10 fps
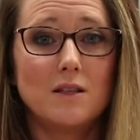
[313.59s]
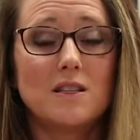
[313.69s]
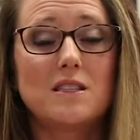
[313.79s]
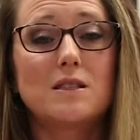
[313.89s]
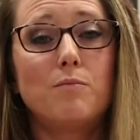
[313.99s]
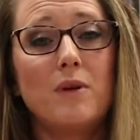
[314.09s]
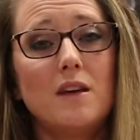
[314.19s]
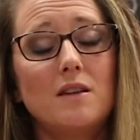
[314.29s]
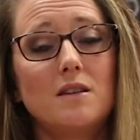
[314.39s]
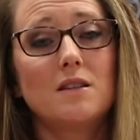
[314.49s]
to
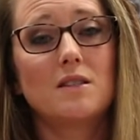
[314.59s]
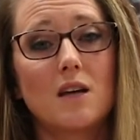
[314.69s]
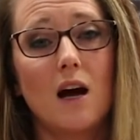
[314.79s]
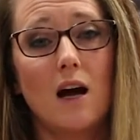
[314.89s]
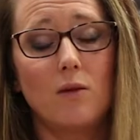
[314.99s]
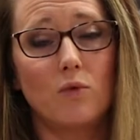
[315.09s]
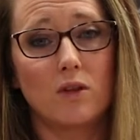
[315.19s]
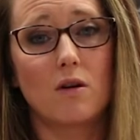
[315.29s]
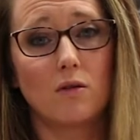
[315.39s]
spend time with